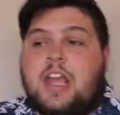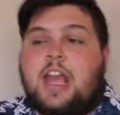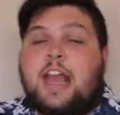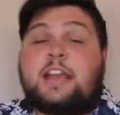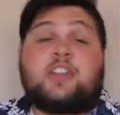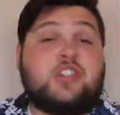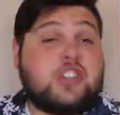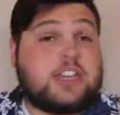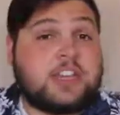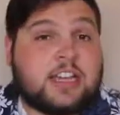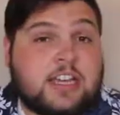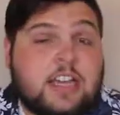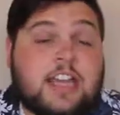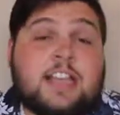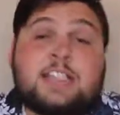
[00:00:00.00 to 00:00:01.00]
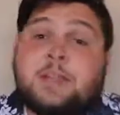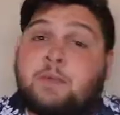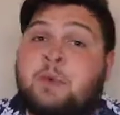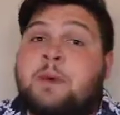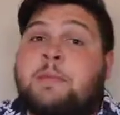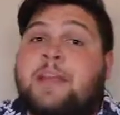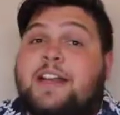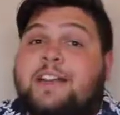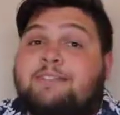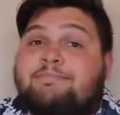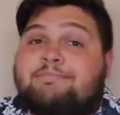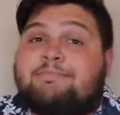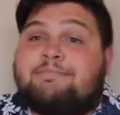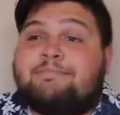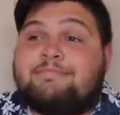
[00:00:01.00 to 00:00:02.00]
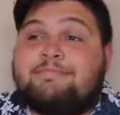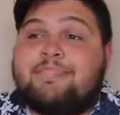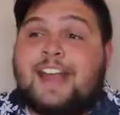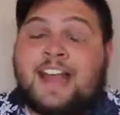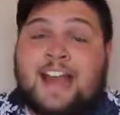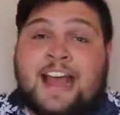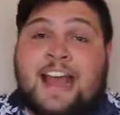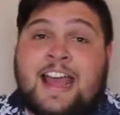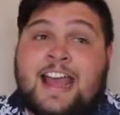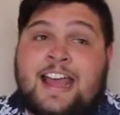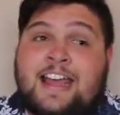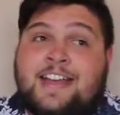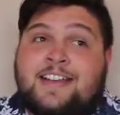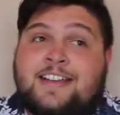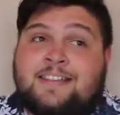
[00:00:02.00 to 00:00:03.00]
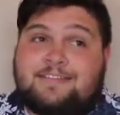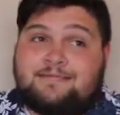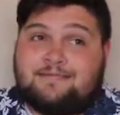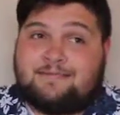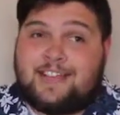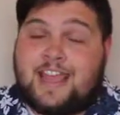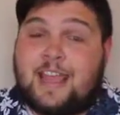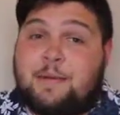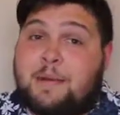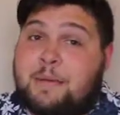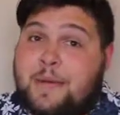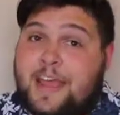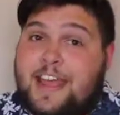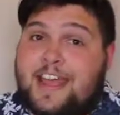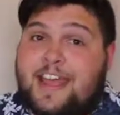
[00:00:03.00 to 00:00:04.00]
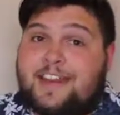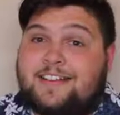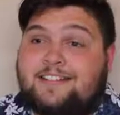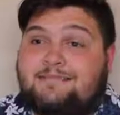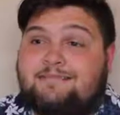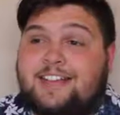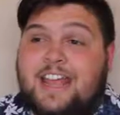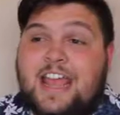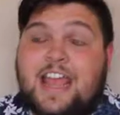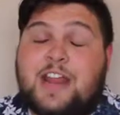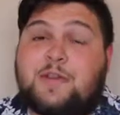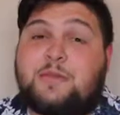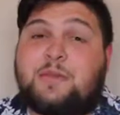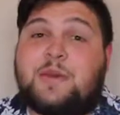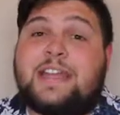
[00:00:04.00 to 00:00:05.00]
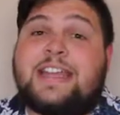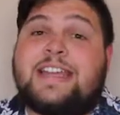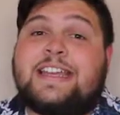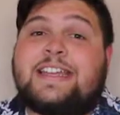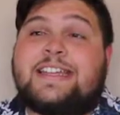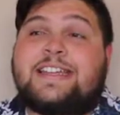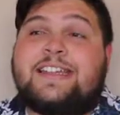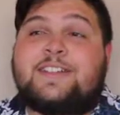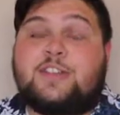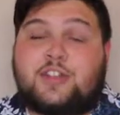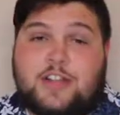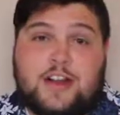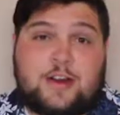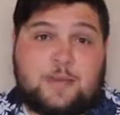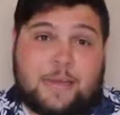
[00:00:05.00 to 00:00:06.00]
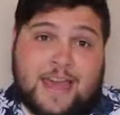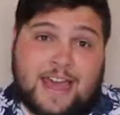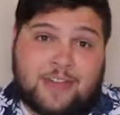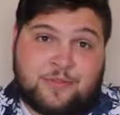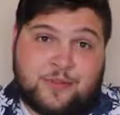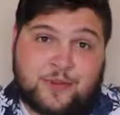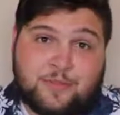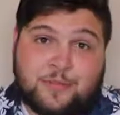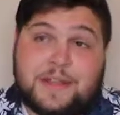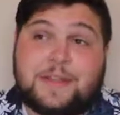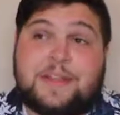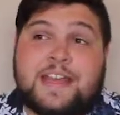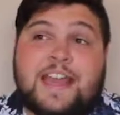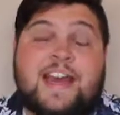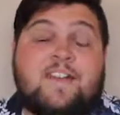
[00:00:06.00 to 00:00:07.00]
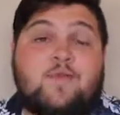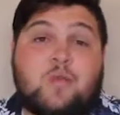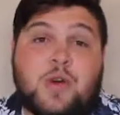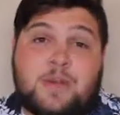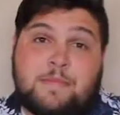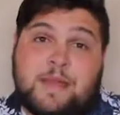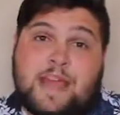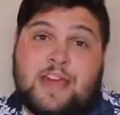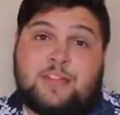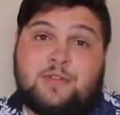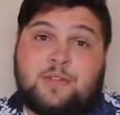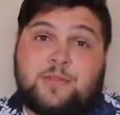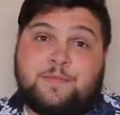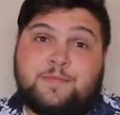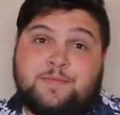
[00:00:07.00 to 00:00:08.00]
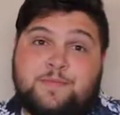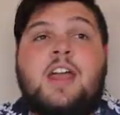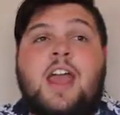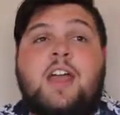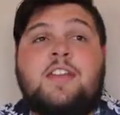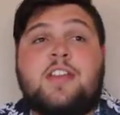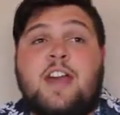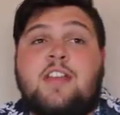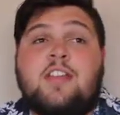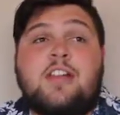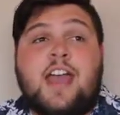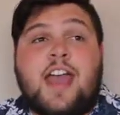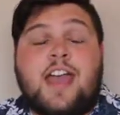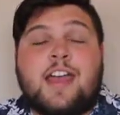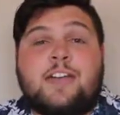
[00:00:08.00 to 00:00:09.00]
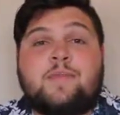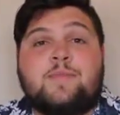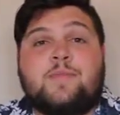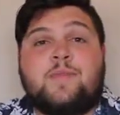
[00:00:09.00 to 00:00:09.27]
And she is a woman, and I am a man. And we share a bathroom. We only have one bathroom. And the other day,